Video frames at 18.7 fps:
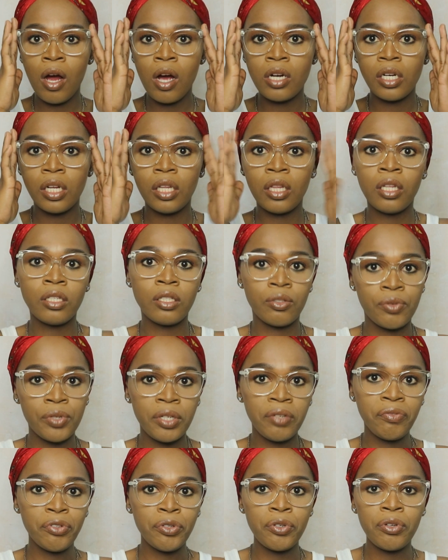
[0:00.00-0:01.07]
on the
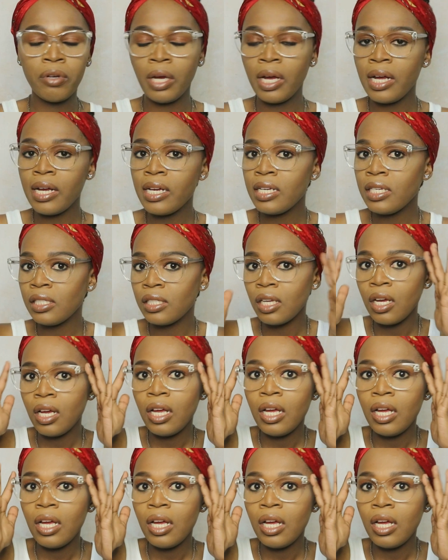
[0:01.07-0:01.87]
screen for you guys.